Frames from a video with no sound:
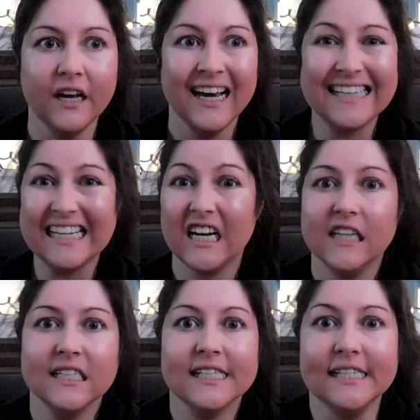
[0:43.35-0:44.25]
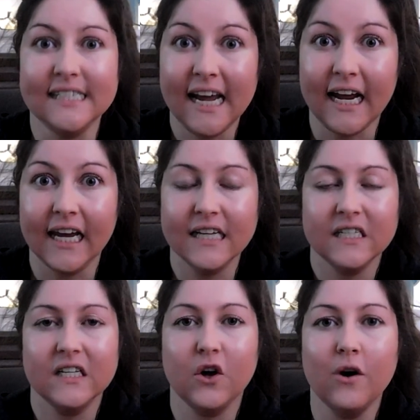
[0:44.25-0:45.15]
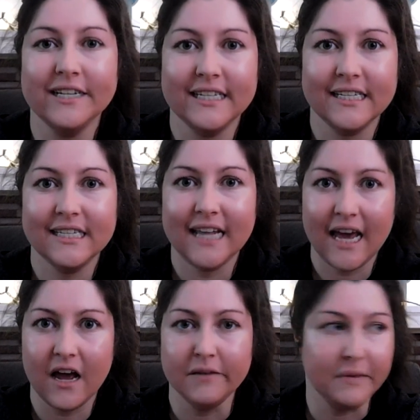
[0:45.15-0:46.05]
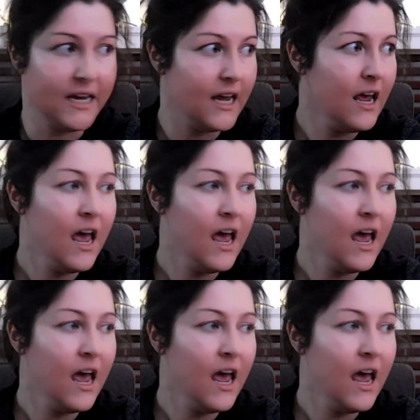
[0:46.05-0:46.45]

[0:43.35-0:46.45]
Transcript: is it gonna stick? Is it going to stay on me?